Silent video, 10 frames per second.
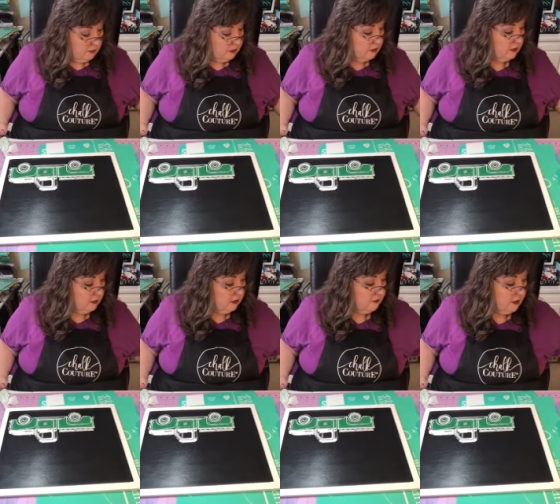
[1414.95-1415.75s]
Just
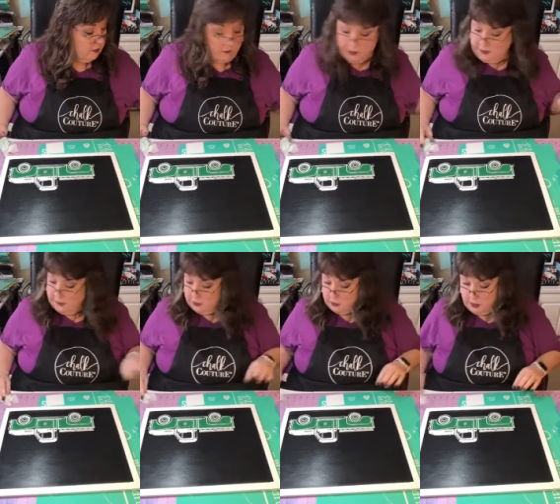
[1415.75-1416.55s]
gonna leave that over here
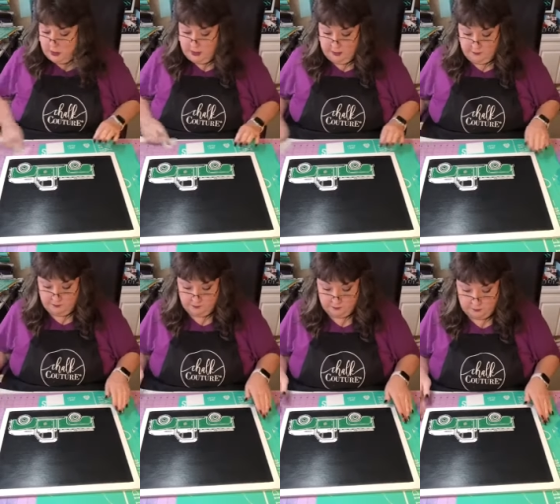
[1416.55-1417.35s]
to dry.
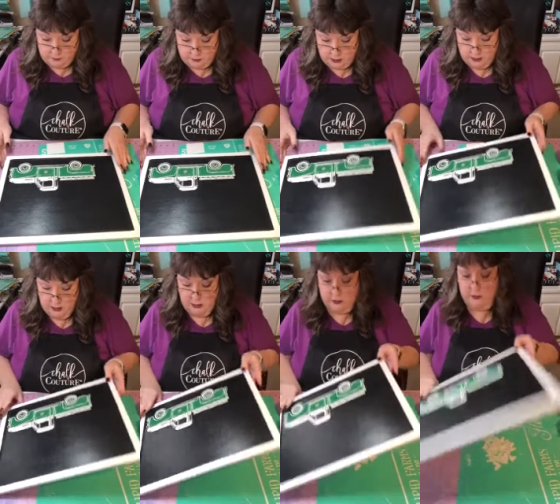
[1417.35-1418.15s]

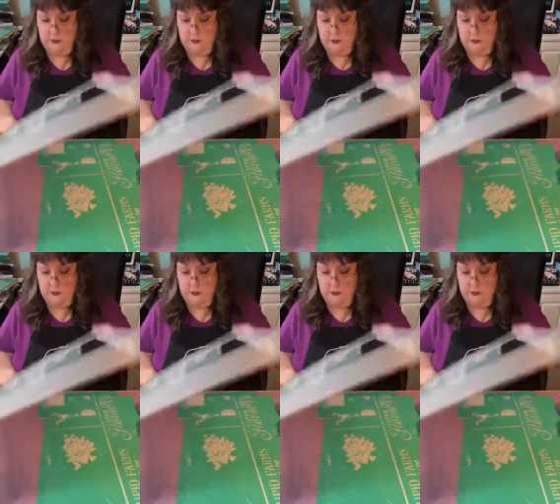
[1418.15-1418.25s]
So,